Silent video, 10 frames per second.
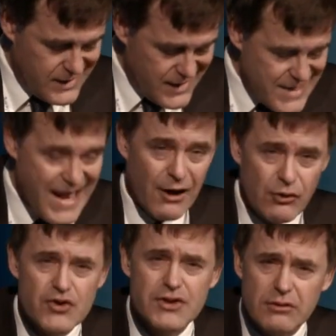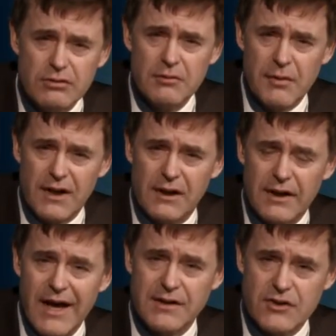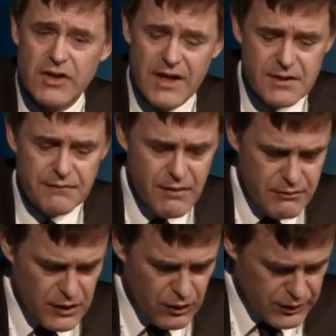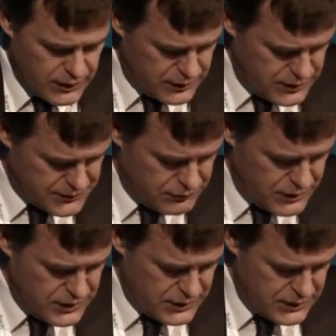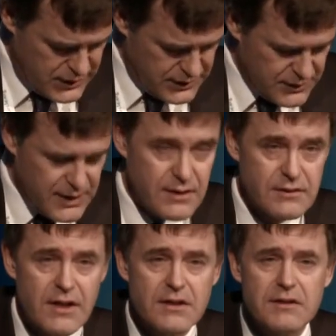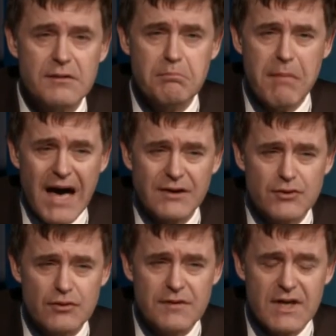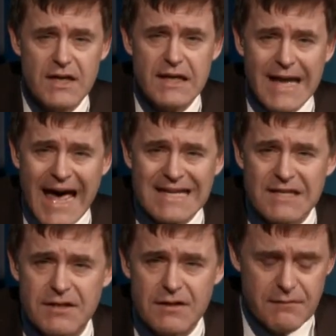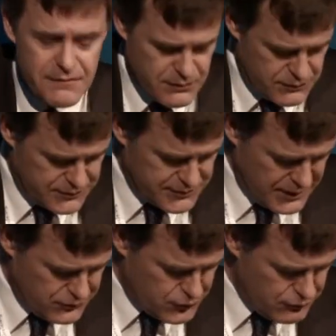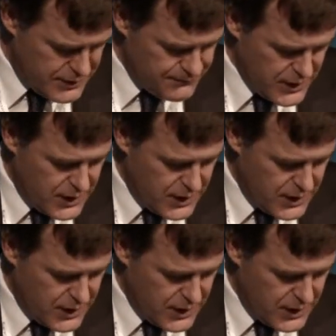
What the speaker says: And now, geothermal energy has a very long history in Italy, dating back to the 19th century.